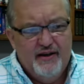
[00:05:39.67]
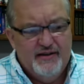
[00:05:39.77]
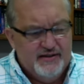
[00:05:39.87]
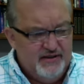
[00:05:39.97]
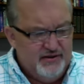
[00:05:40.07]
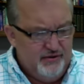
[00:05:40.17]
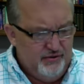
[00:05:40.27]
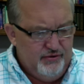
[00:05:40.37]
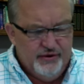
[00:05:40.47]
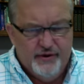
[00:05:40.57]
as I said
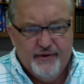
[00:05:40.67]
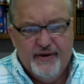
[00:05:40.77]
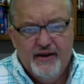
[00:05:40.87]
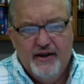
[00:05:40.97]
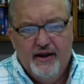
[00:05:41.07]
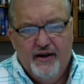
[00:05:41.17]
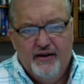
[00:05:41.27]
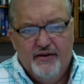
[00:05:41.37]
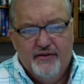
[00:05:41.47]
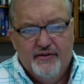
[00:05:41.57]
earlier,
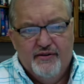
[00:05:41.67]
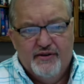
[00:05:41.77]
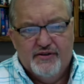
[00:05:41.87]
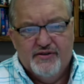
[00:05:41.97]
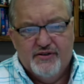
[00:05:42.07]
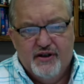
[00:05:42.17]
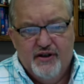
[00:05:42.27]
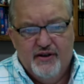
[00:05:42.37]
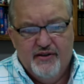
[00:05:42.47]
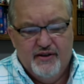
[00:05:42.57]

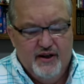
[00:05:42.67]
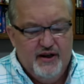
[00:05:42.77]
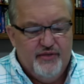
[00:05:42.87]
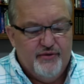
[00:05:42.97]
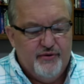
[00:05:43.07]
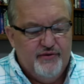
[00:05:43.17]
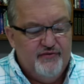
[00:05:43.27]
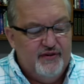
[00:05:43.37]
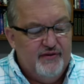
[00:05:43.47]
the author, if